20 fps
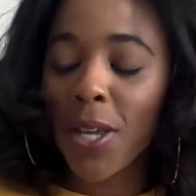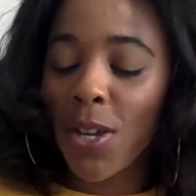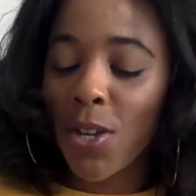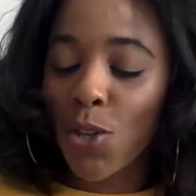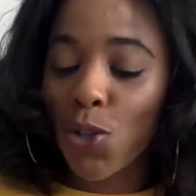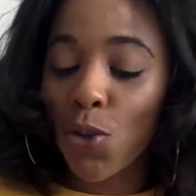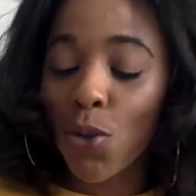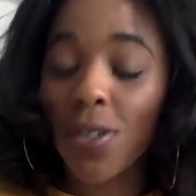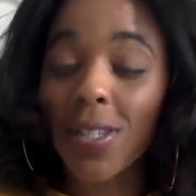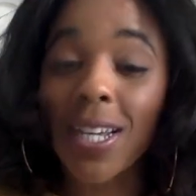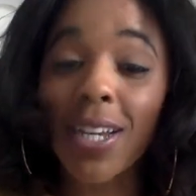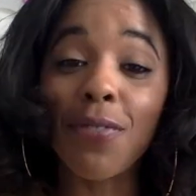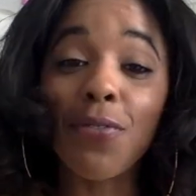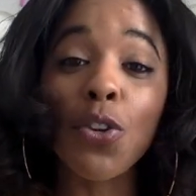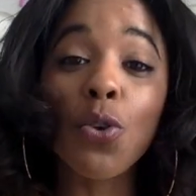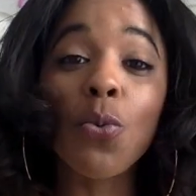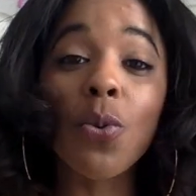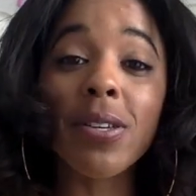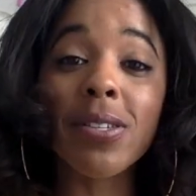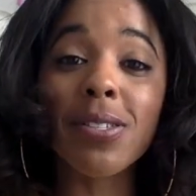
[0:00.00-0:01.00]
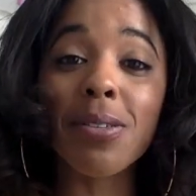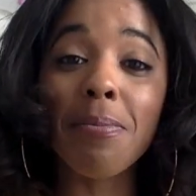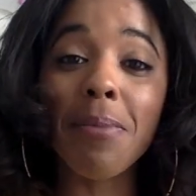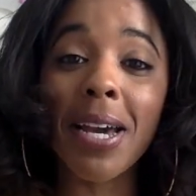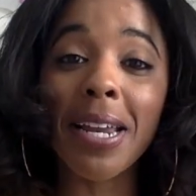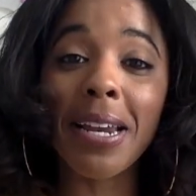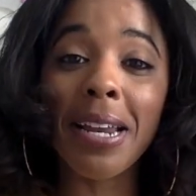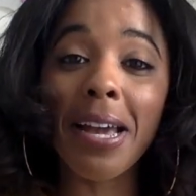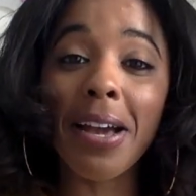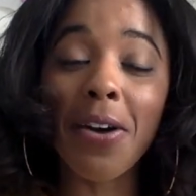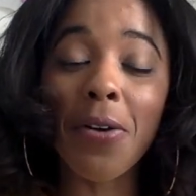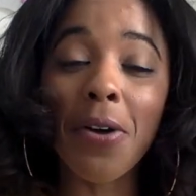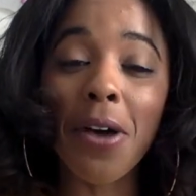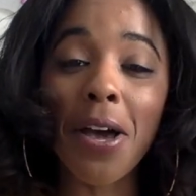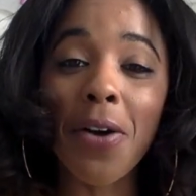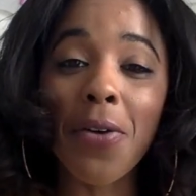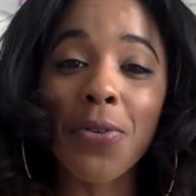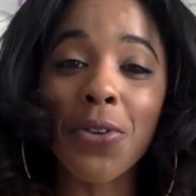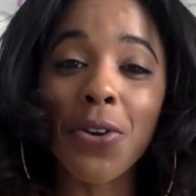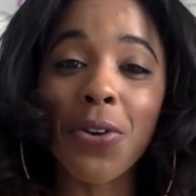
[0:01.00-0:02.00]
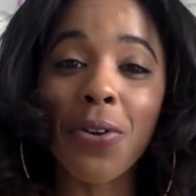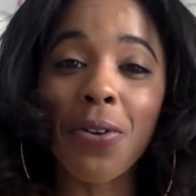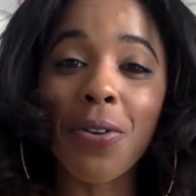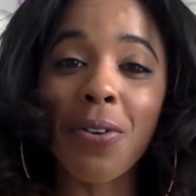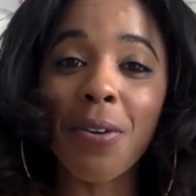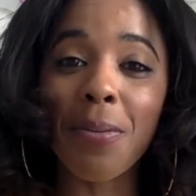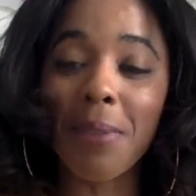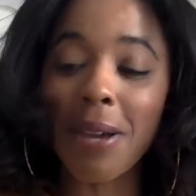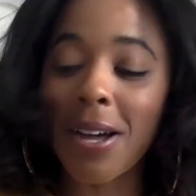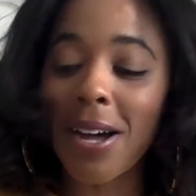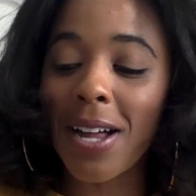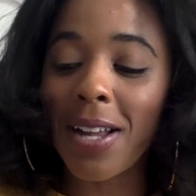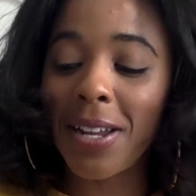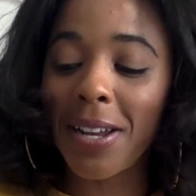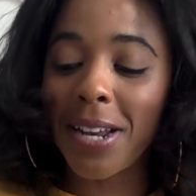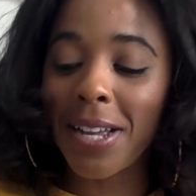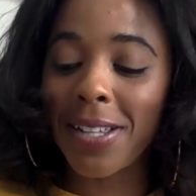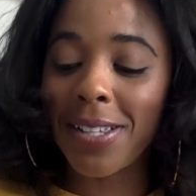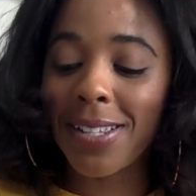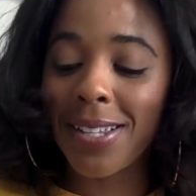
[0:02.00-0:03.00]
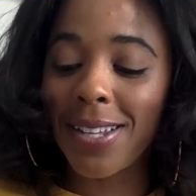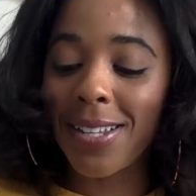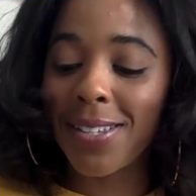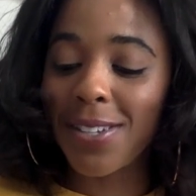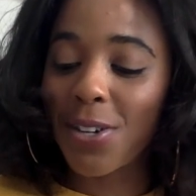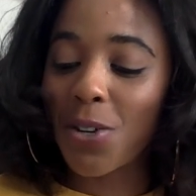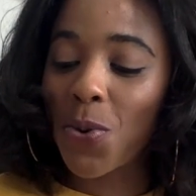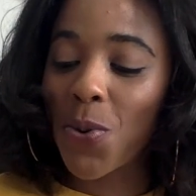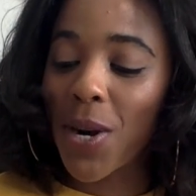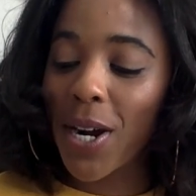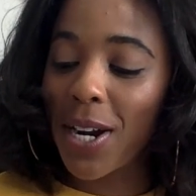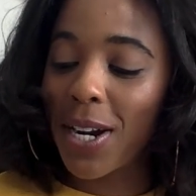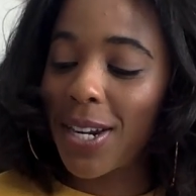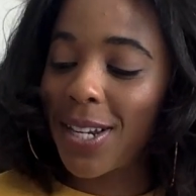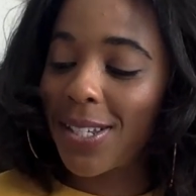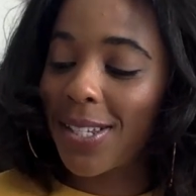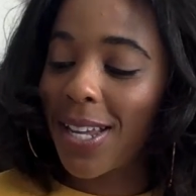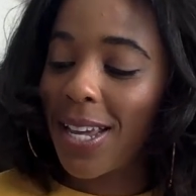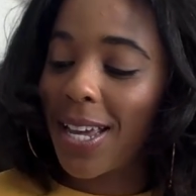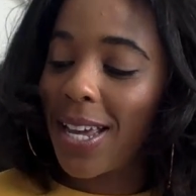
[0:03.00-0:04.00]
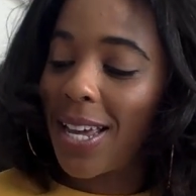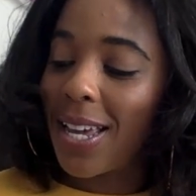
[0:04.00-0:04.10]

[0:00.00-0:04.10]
So it's like if you want somebody that on your arm by holiday season, Aquarius,